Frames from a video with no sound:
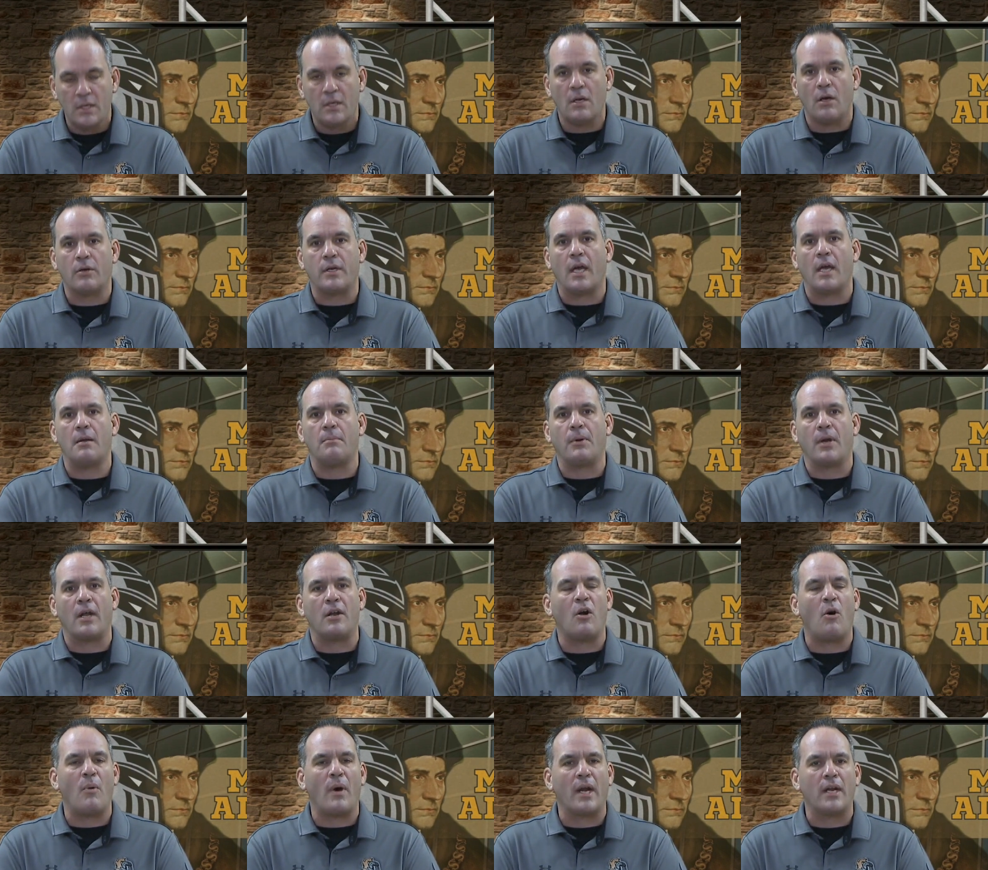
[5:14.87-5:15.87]
Speaker 1: Okay, but I
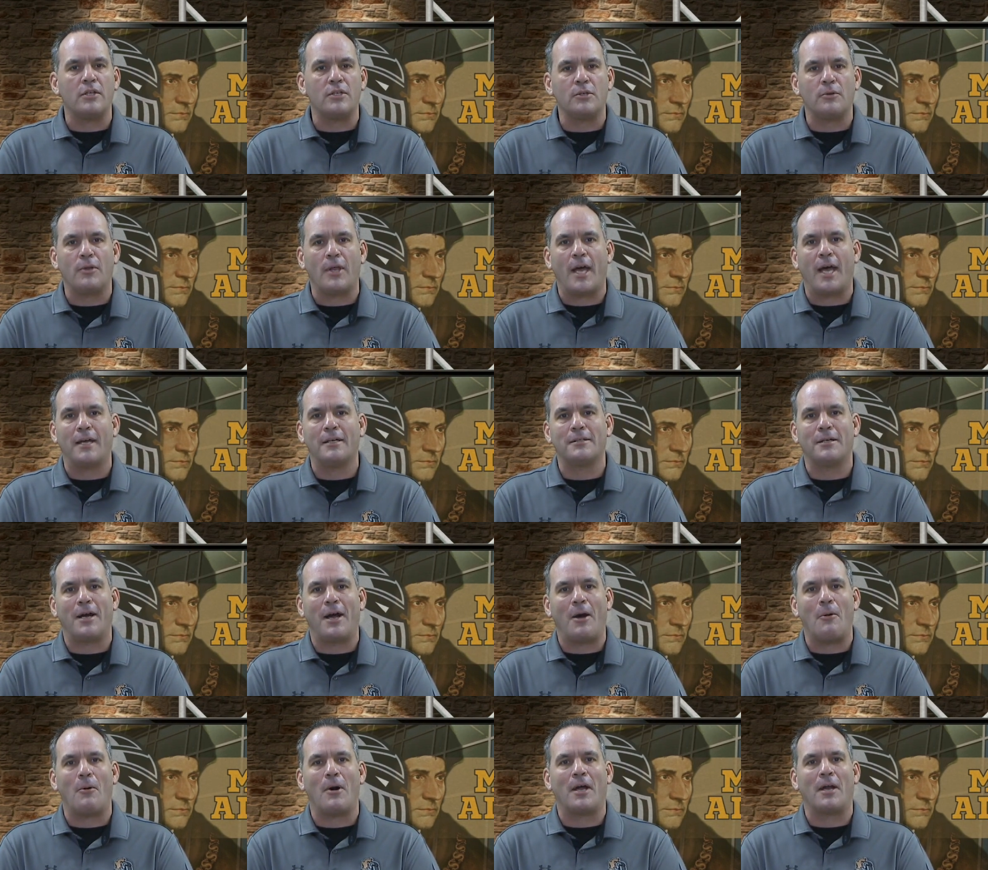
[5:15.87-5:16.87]
don't want to do that.
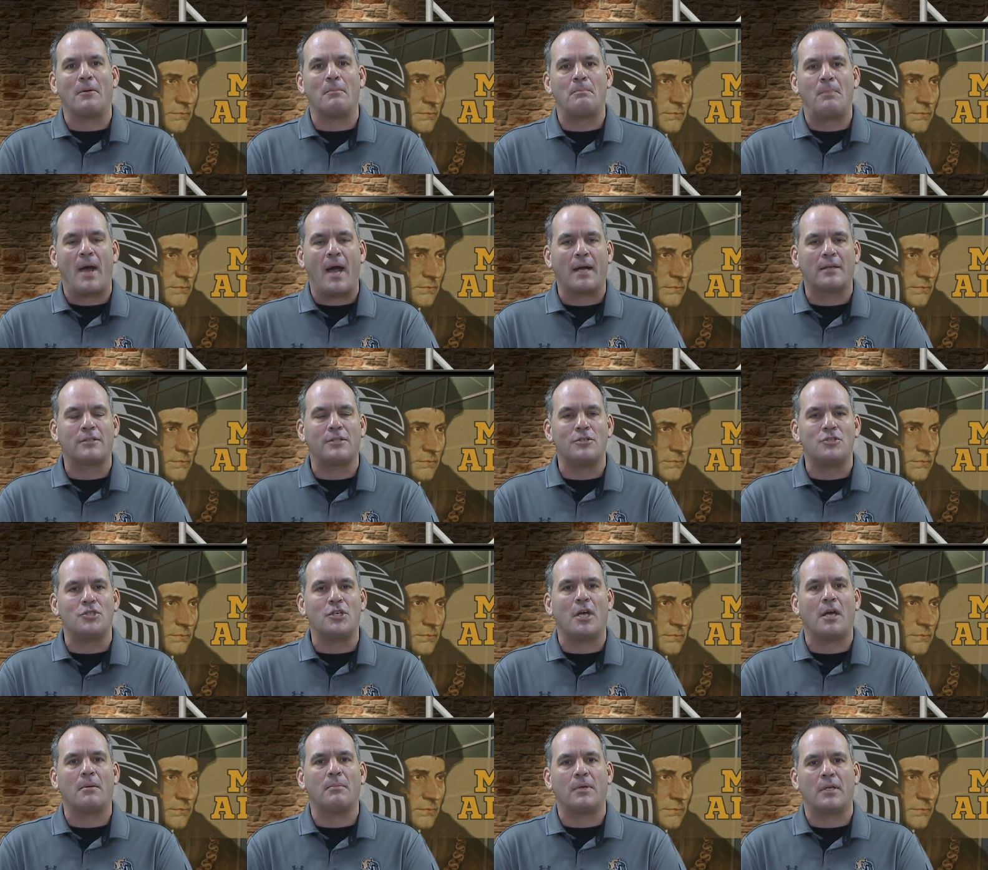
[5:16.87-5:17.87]
I want to pack the
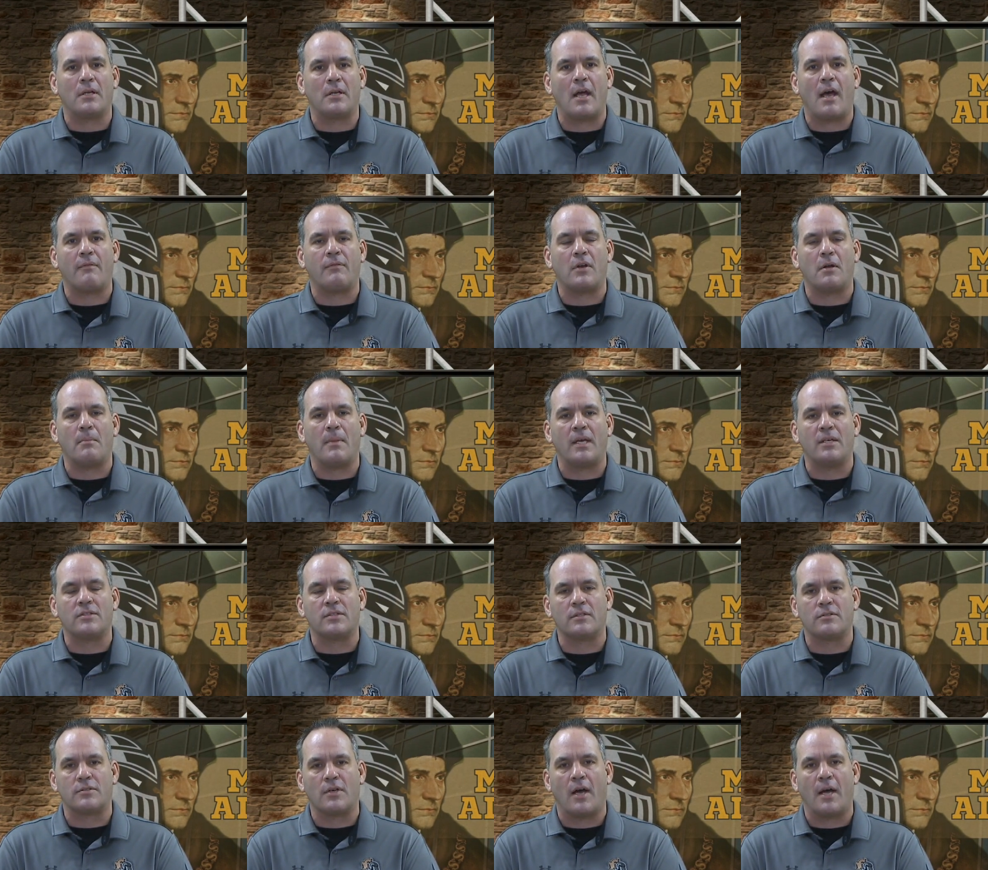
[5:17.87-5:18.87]
gym and have an
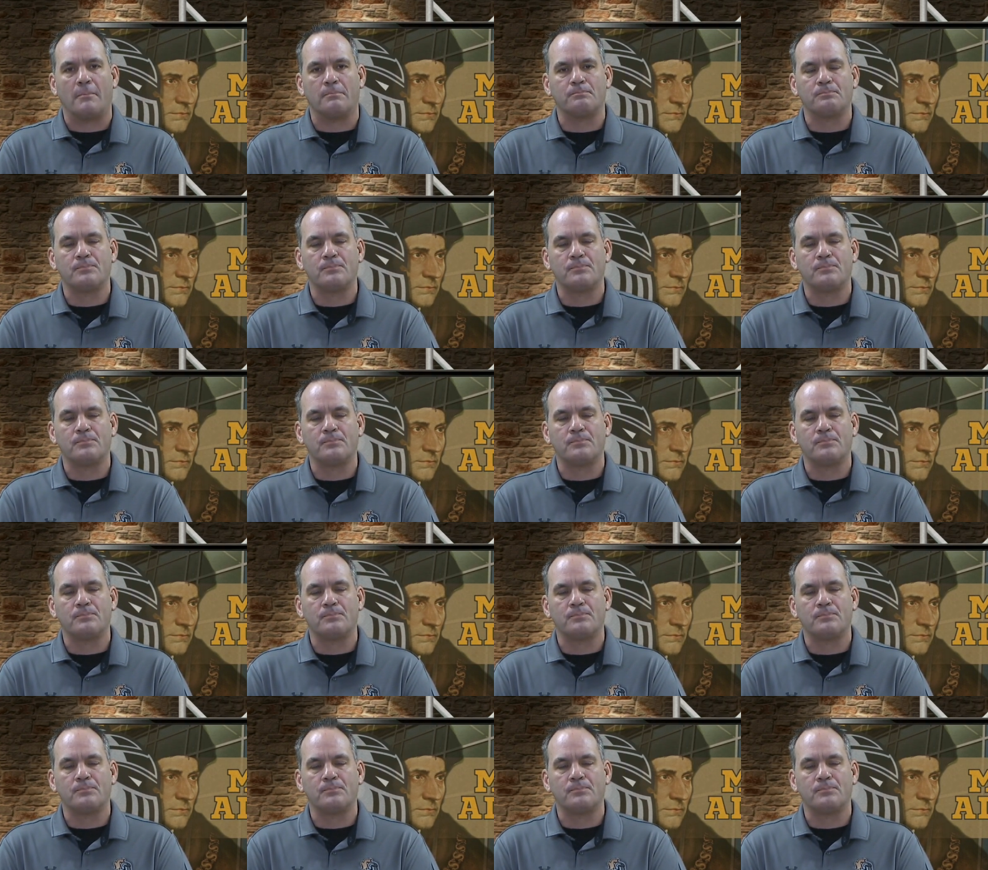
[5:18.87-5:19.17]
amazing time.